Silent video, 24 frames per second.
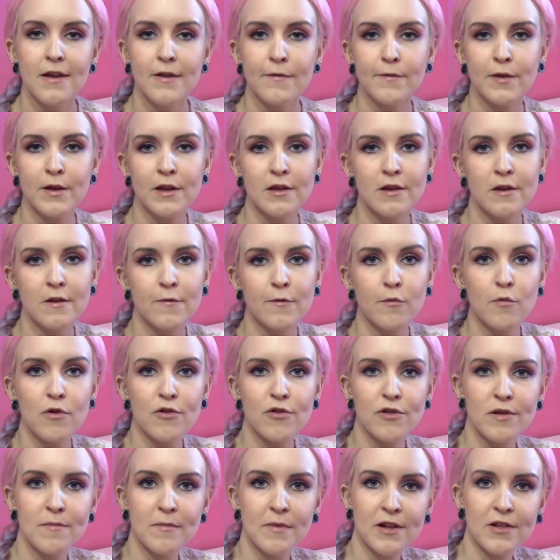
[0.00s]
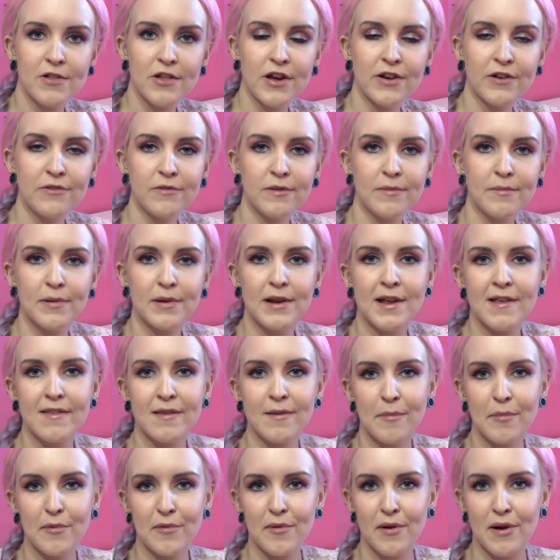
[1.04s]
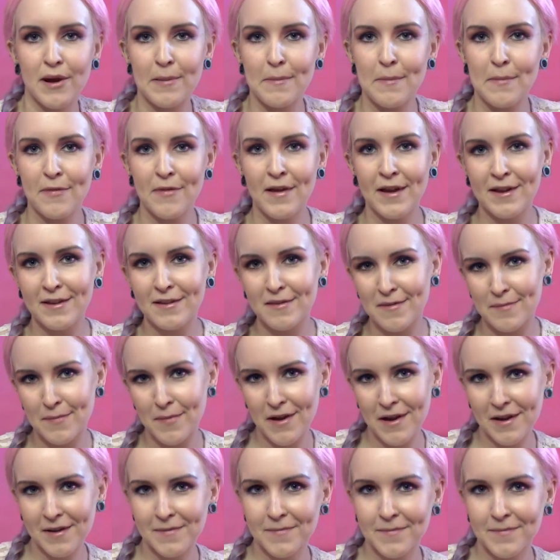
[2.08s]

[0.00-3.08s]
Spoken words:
Thank you for watching my channel, and please subscribe. Thanks, bye.